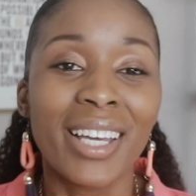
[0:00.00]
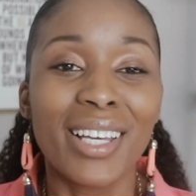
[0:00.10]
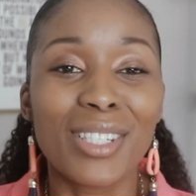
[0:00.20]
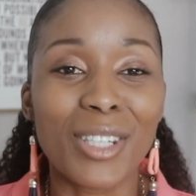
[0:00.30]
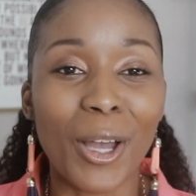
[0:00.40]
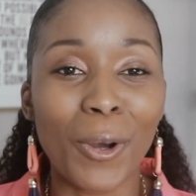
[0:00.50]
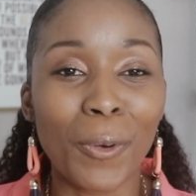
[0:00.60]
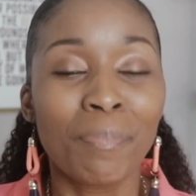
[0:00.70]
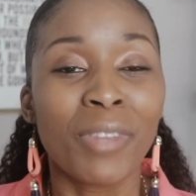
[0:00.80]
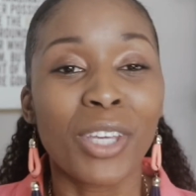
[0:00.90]

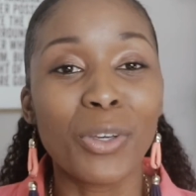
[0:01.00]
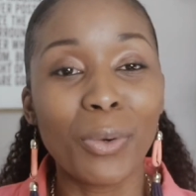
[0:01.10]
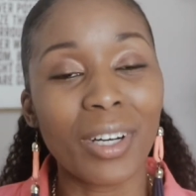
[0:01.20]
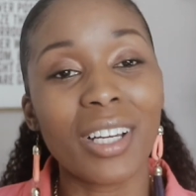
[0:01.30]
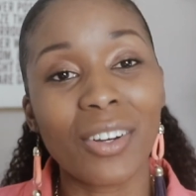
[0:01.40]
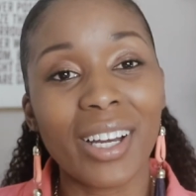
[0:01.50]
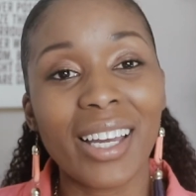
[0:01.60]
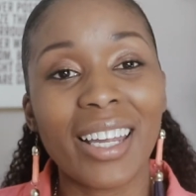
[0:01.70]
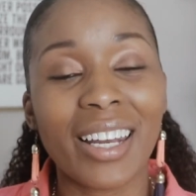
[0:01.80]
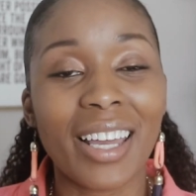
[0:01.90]
So you wanna go
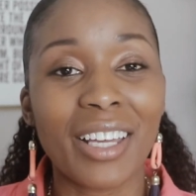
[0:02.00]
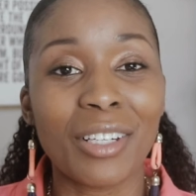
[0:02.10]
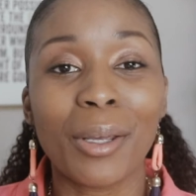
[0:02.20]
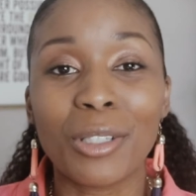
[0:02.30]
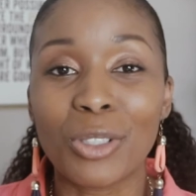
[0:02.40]
ahead and